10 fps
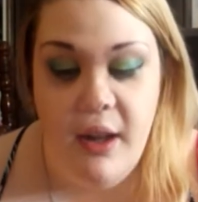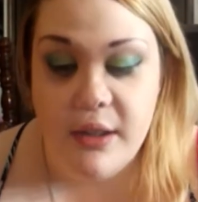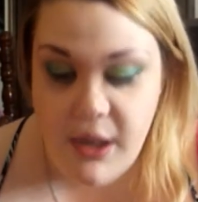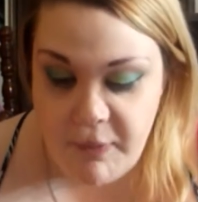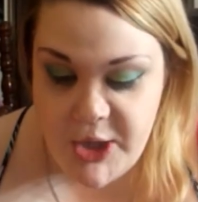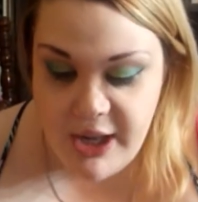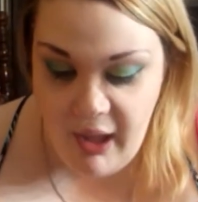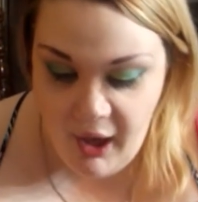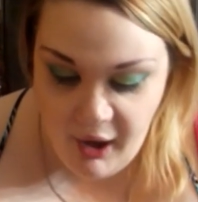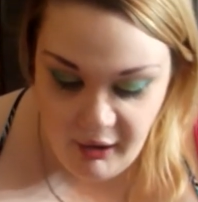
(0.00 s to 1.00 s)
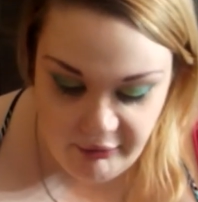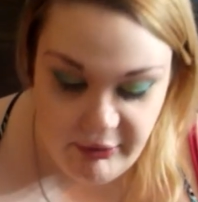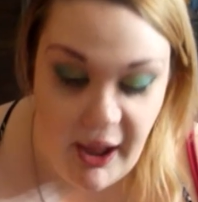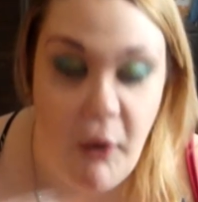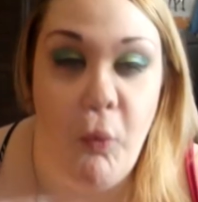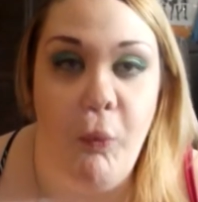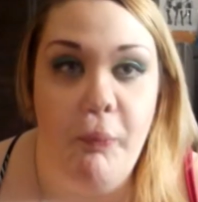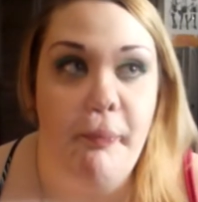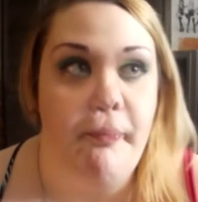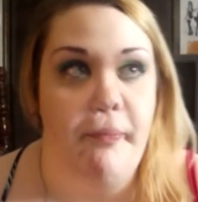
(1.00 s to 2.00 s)
WTF, like
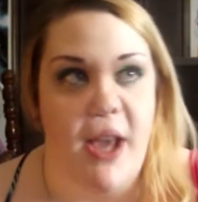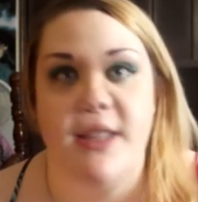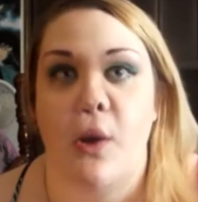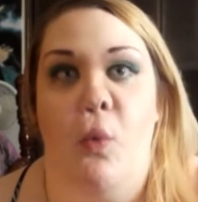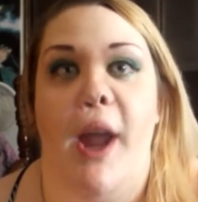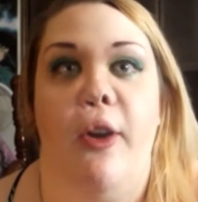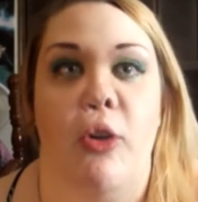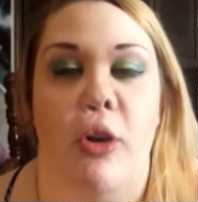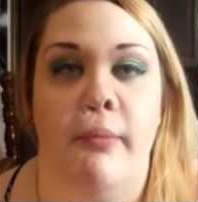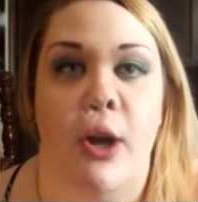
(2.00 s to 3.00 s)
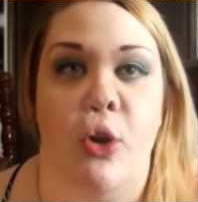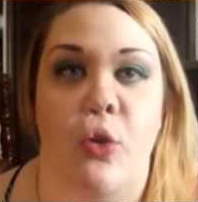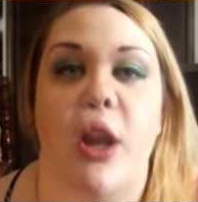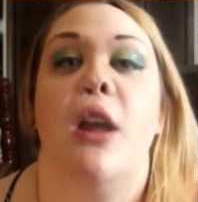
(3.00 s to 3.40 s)
basic white girl mode,